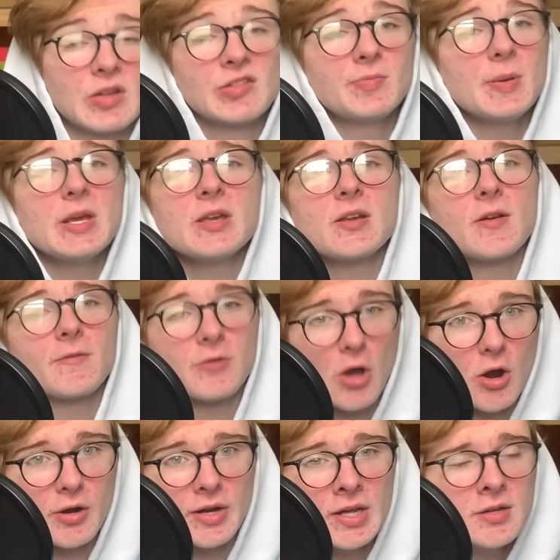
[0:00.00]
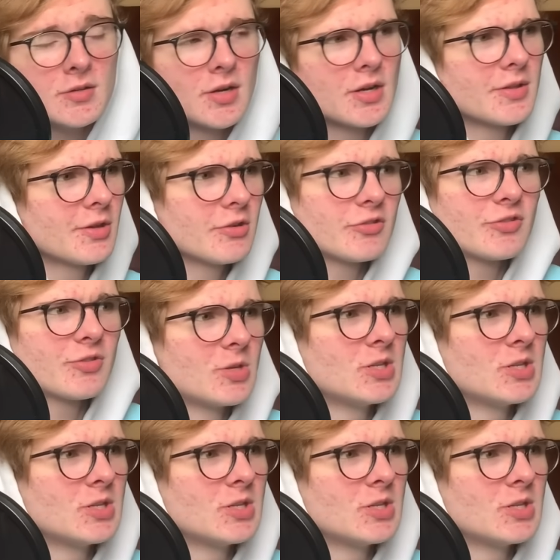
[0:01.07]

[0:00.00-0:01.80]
Speaking of Garnet, there's